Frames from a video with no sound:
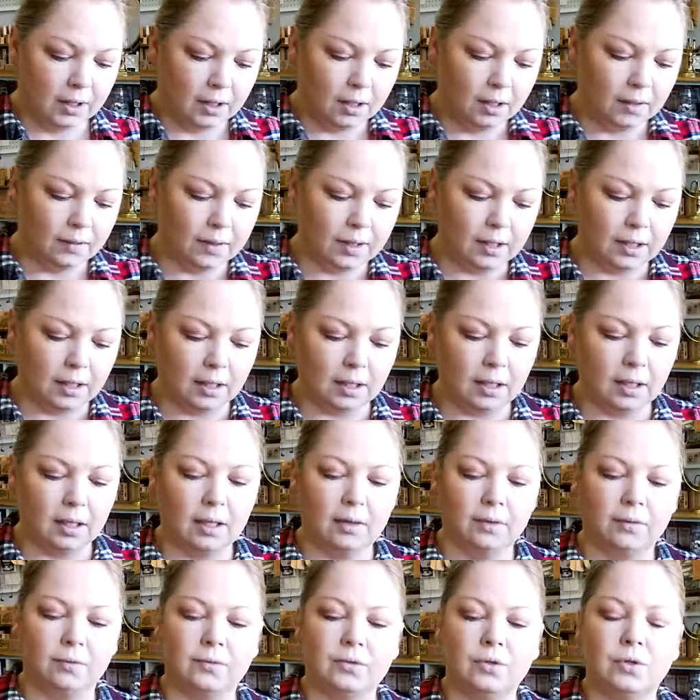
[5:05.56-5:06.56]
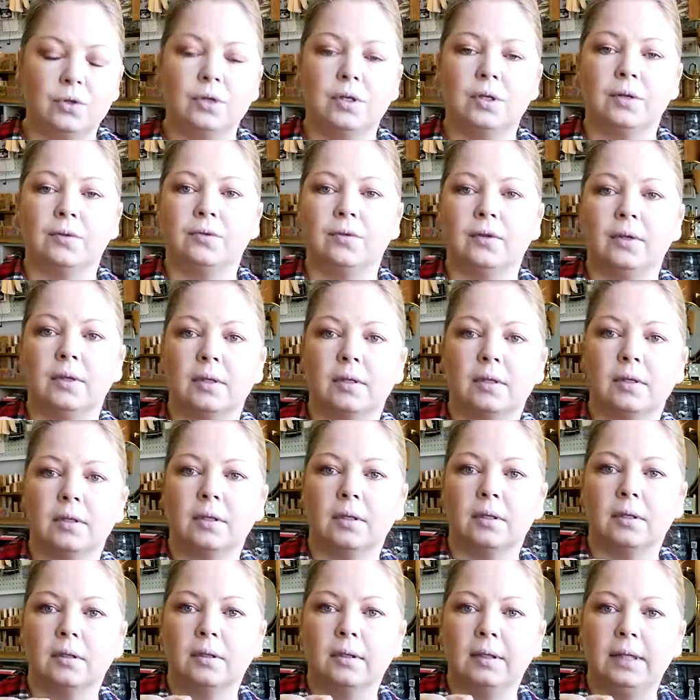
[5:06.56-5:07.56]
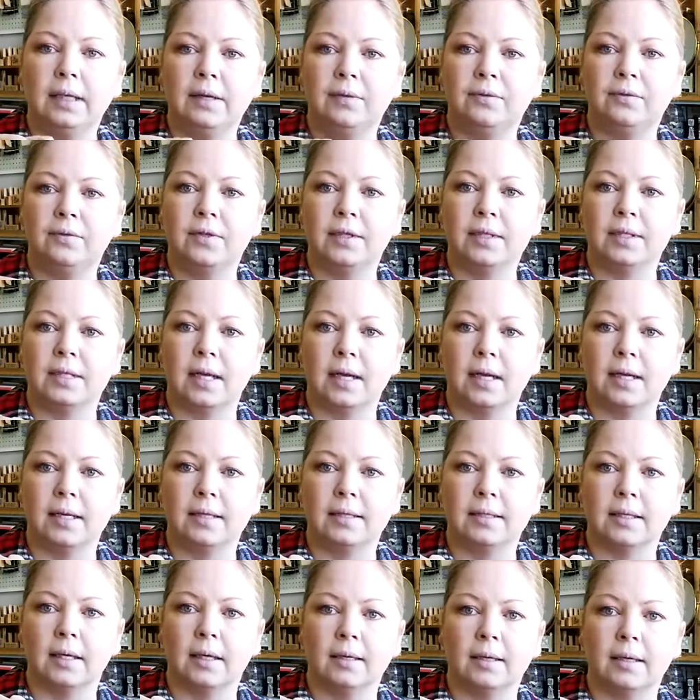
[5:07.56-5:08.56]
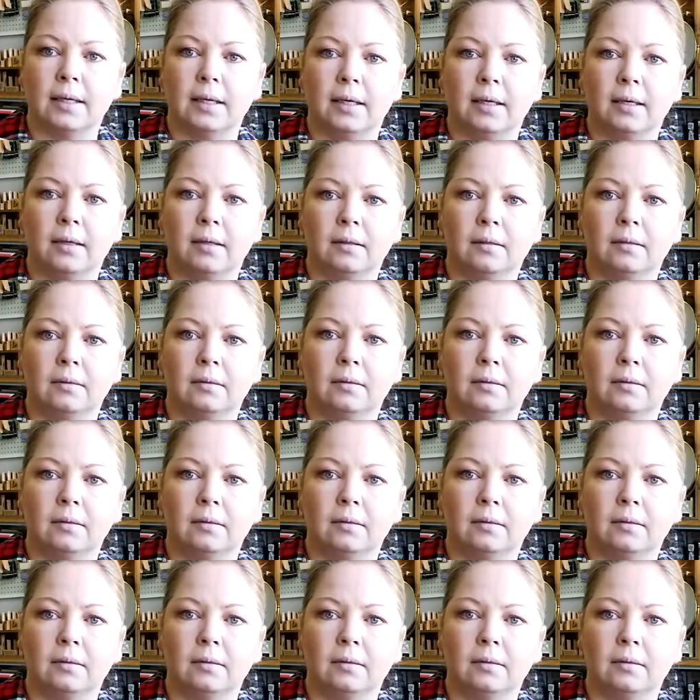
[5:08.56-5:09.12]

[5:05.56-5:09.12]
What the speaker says: And then I have two different leaf designs on there.